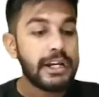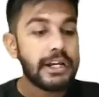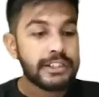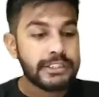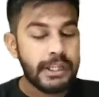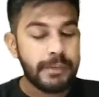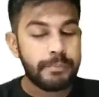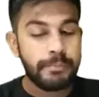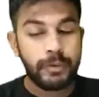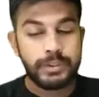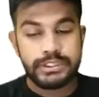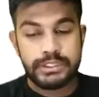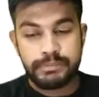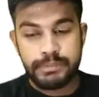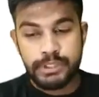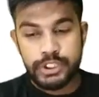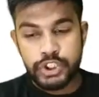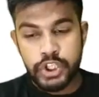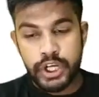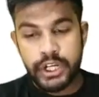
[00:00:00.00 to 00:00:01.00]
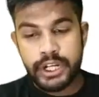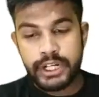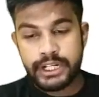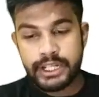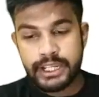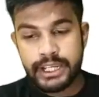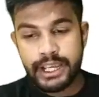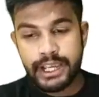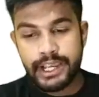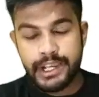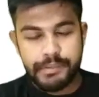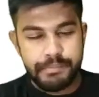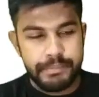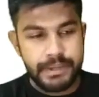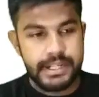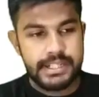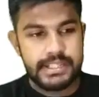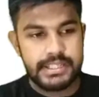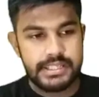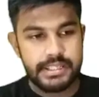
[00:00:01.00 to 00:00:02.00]
suppose the majority
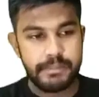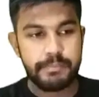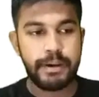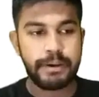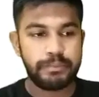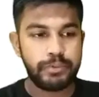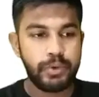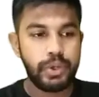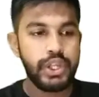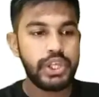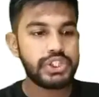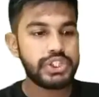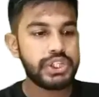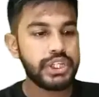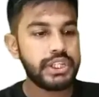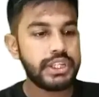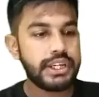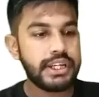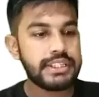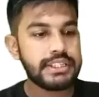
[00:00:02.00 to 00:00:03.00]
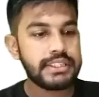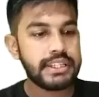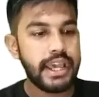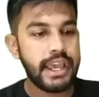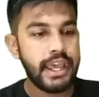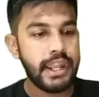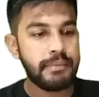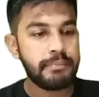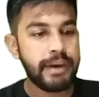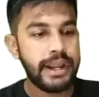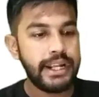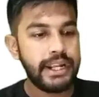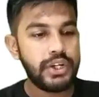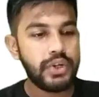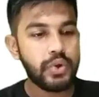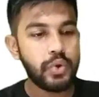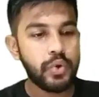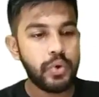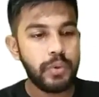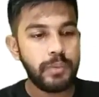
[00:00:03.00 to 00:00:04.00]
element's population is n by
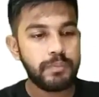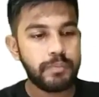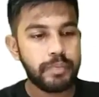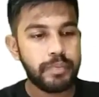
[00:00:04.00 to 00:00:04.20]
2